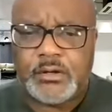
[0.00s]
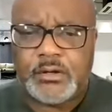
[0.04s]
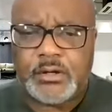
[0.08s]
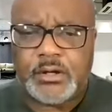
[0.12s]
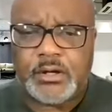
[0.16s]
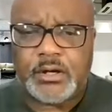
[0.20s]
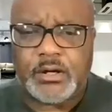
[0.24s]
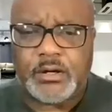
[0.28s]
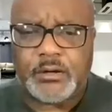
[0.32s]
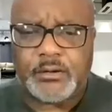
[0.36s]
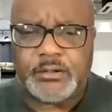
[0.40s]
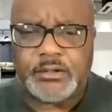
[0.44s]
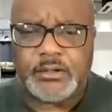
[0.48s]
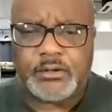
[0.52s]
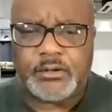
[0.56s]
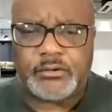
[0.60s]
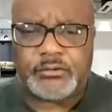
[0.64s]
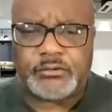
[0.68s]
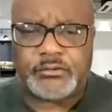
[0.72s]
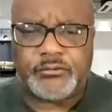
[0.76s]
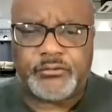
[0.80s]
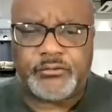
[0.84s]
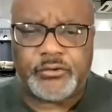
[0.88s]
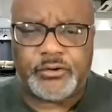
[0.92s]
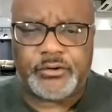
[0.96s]
Uh, you know,
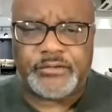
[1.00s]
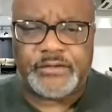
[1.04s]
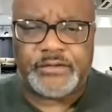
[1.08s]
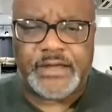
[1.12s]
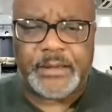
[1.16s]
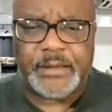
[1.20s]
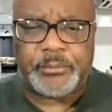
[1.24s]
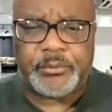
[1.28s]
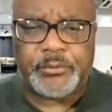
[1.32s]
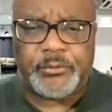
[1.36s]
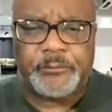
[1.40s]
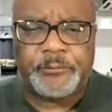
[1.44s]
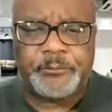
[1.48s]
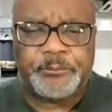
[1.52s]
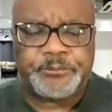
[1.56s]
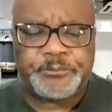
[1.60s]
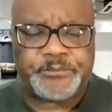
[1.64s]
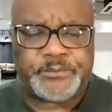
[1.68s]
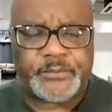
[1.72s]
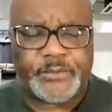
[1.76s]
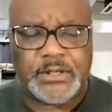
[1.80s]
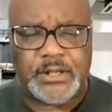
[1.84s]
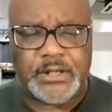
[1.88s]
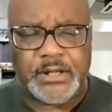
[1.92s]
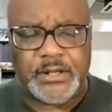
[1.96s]
so for example,
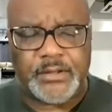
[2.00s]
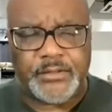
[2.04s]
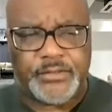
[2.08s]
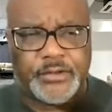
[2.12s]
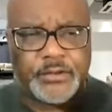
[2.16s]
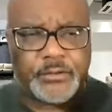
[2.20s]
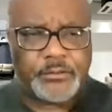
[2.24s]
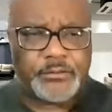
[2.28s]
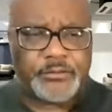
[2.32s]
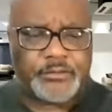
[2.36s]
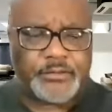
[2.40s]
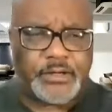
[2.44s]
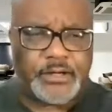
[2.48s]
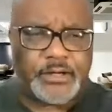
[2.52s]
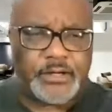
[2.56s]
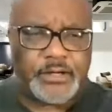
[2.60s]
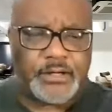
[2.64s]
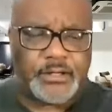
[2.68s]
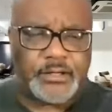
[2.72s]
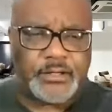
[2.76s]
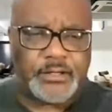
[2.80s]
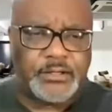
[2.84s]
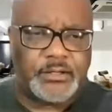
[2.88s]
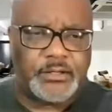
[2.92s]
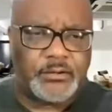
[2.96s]
uh, there was
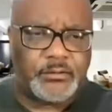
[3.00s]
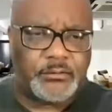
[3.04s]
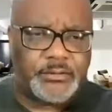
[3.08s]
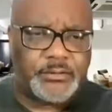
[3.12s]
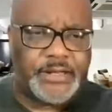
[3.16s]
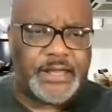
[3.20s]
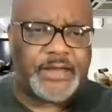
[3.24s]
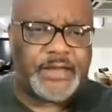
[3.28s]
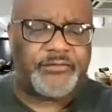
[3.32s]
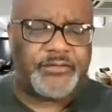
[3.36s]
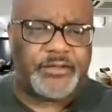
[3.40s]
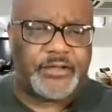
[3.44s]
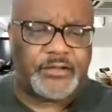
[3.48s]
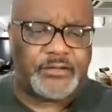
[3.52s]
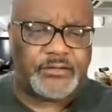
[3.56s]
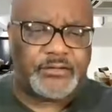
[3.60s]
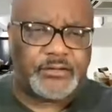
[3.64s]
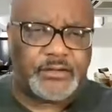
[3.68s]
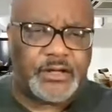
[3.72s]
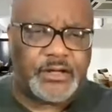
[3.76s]
uh, you know Netflix.